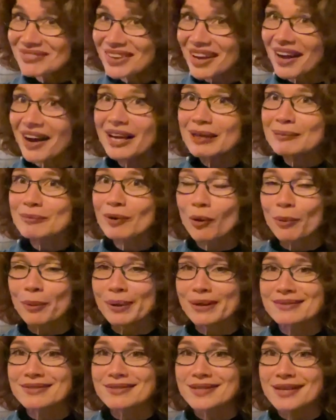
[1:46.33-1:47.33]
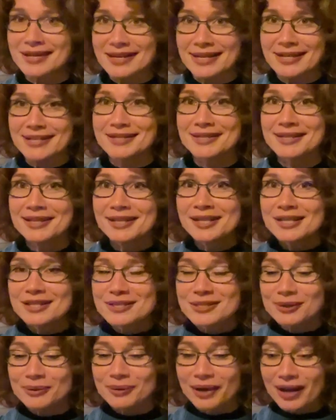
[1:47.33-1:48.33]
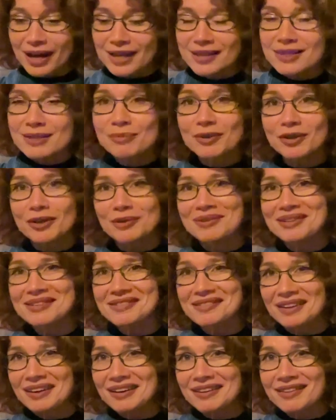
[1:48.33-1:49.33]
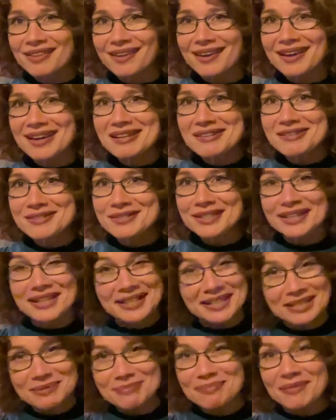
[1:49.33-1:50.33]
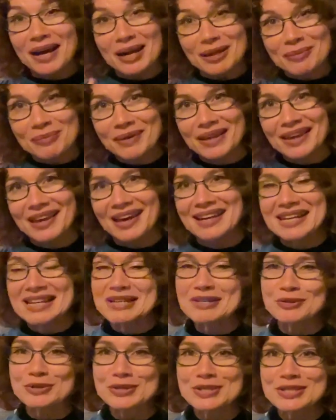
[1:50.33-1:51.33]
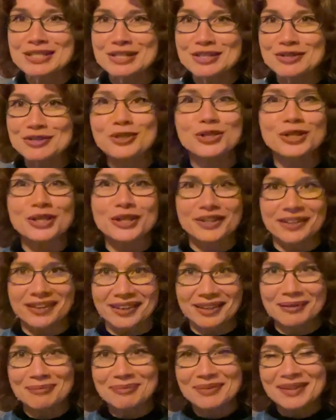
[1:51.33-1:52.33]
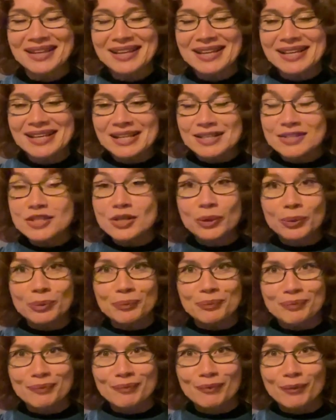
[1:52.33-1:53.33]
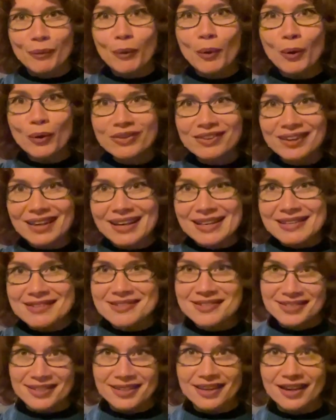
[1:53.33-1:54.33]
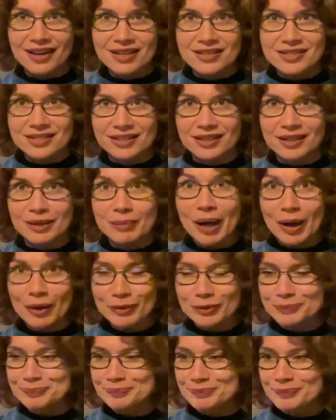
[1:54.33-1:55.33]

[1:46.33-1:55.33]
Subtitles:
I'm always in it. So at the moment, I think it might be an interesting journey. So what is the idea about?